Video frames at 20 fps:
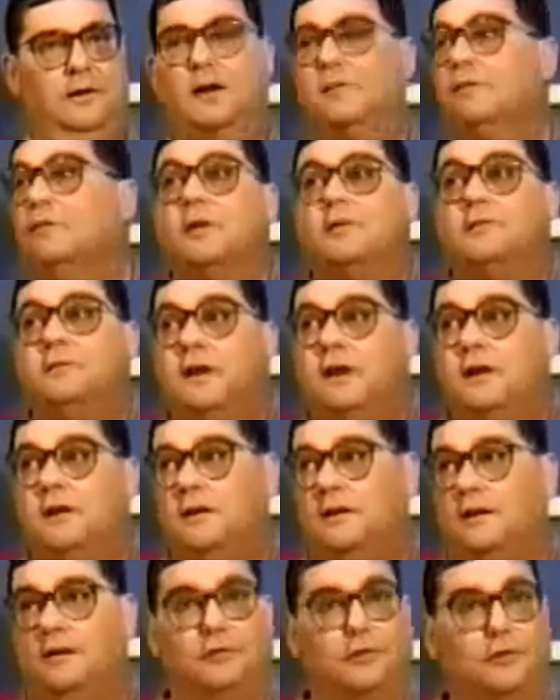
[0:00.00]
ever
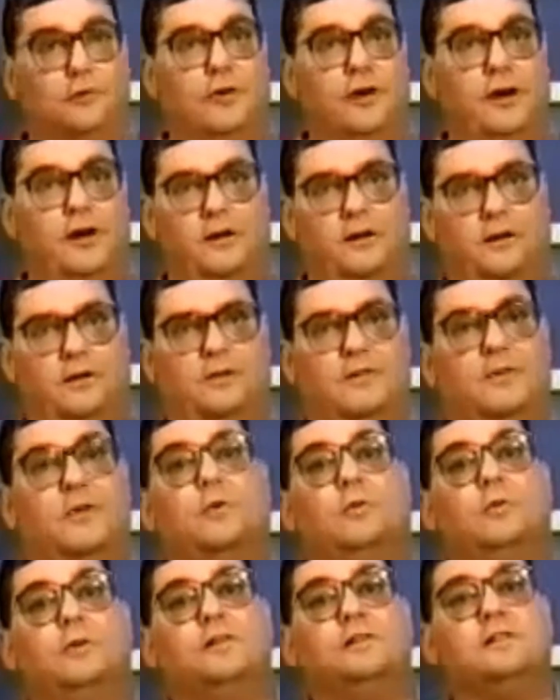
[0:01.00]
invented, ever created.
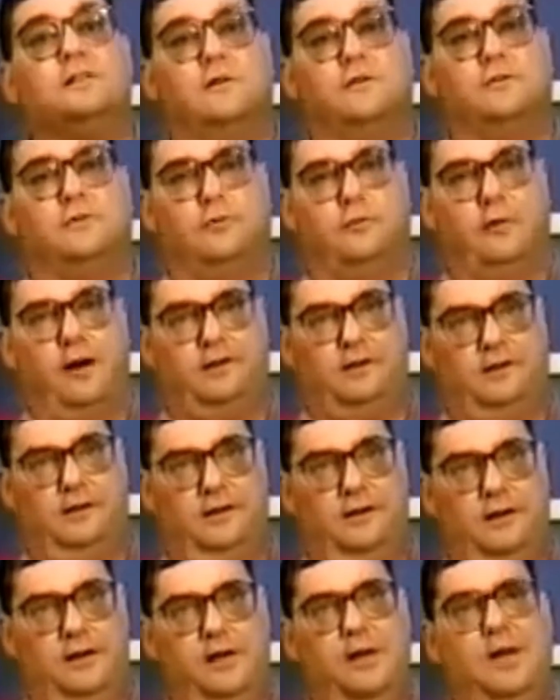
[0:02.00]
The only
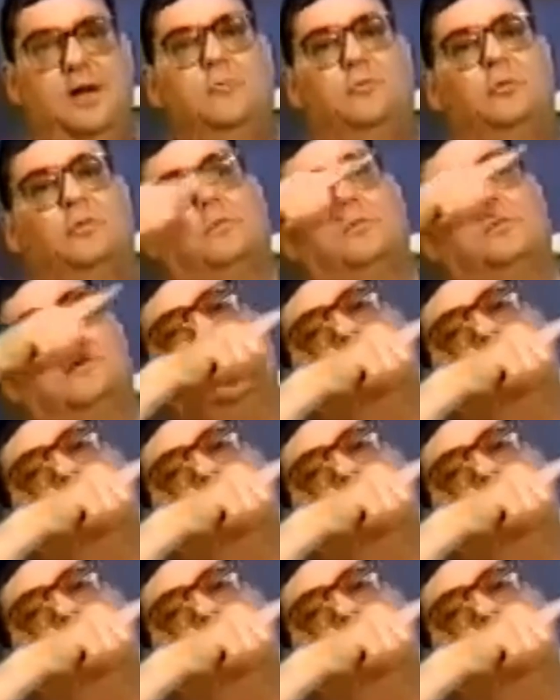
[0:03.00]
self-correcting. When the